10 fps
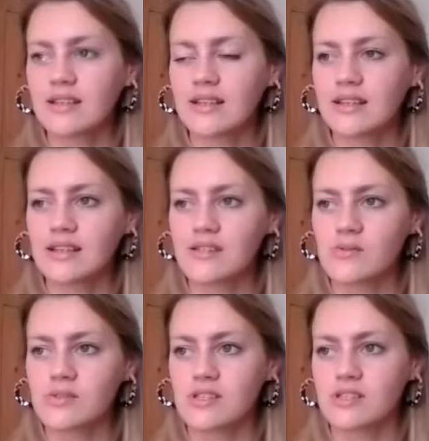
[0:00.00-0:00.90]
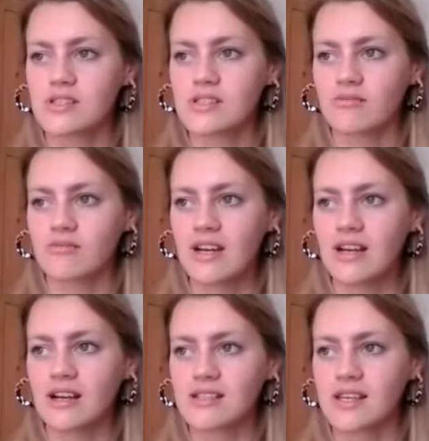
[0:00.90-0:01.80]
it's also just like
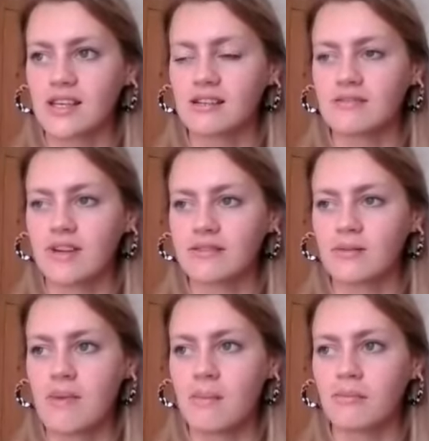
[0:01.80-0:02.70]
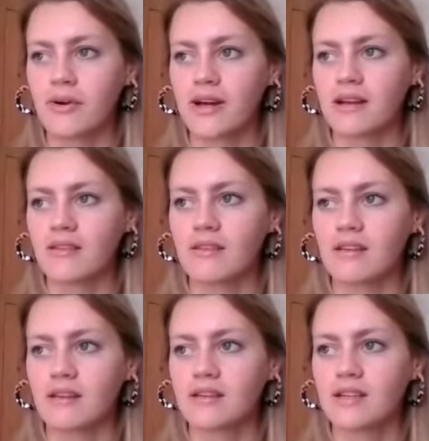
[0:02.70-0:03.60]
realizing and like remembering
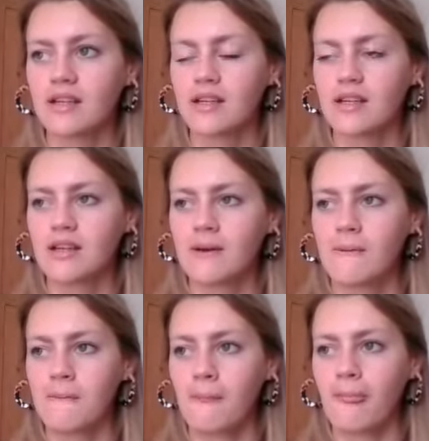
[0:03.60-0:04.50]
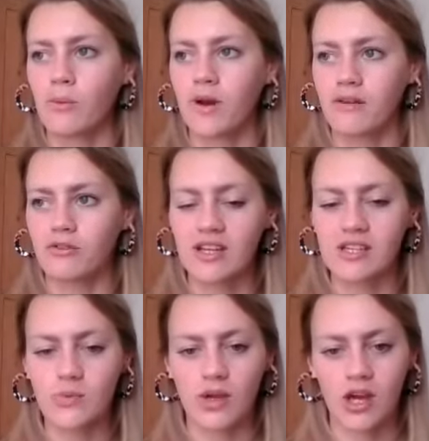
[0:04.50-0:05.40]
that whatever it
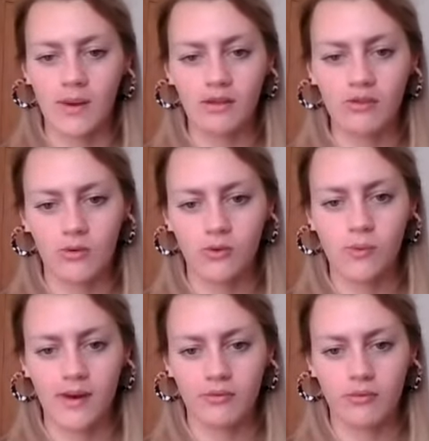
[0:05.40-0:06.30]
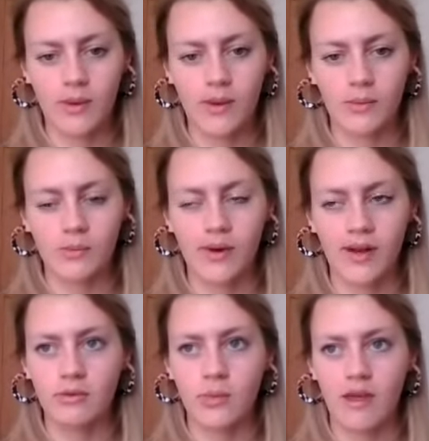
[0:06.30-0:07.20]
is we're going through, or
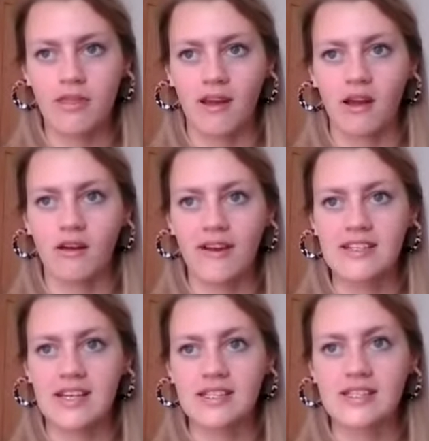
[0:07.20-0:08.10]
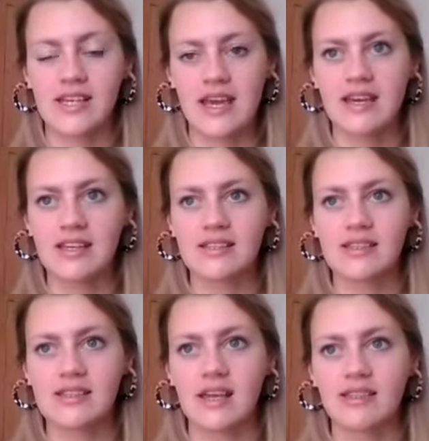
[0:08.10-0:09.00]
whatever we think our identity
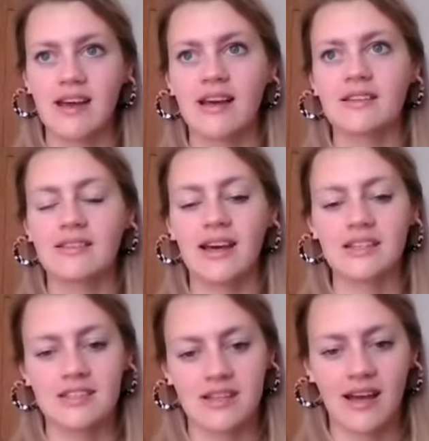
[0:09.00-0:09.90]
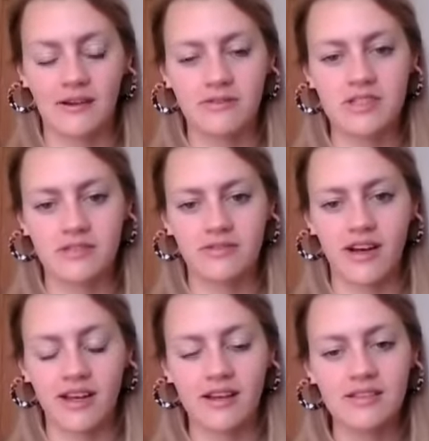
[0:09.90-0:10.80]
is, like that doesn't have to
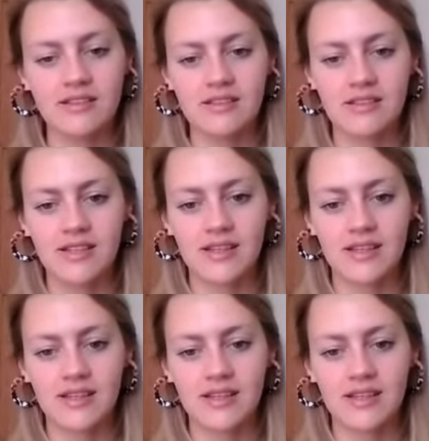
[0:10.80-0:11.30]
define us.